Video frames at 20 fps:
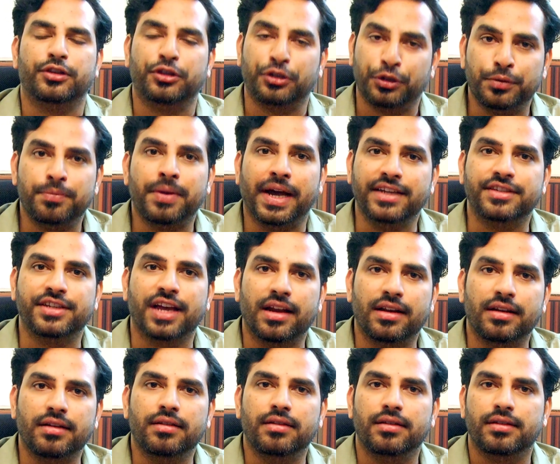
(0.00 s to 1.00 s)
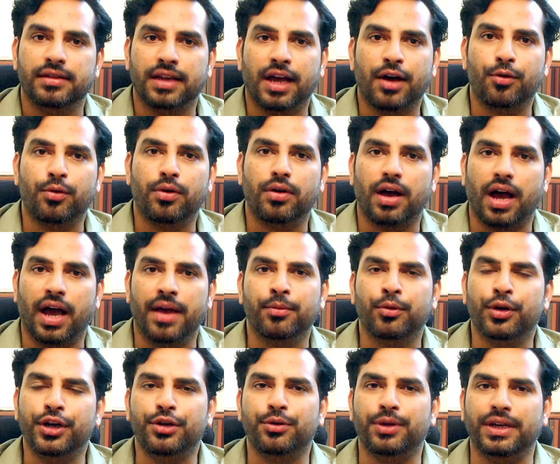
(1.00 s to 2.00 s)
through my channel now I'm
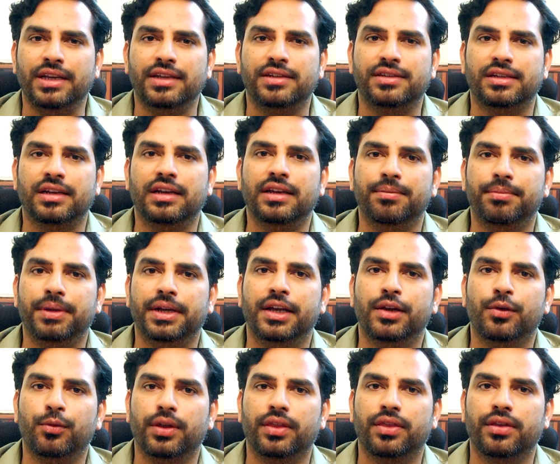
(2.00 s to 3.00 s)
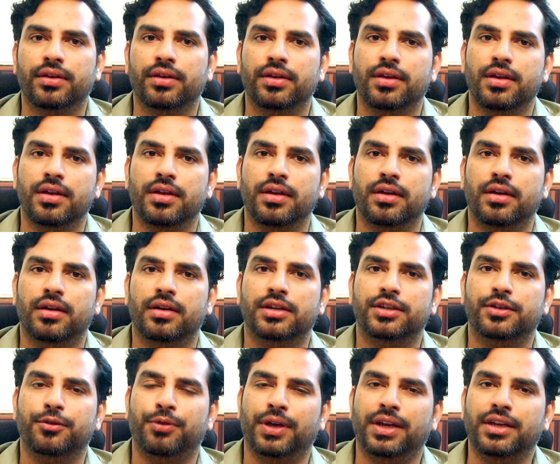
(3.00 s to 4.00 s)
going to initially begin with
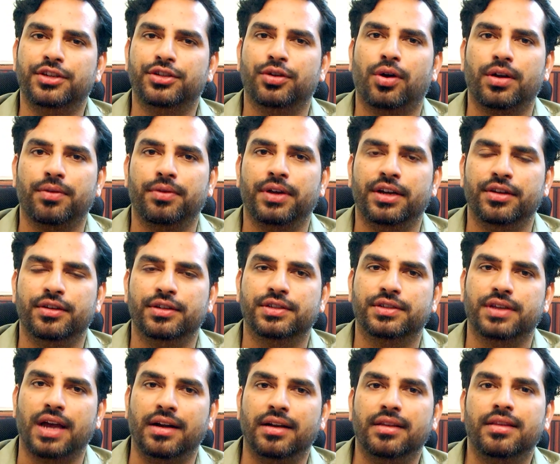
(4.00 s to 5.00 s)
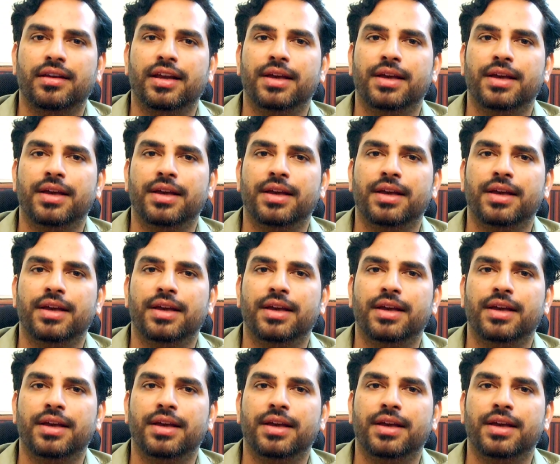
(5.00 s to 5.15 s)
very short videos under the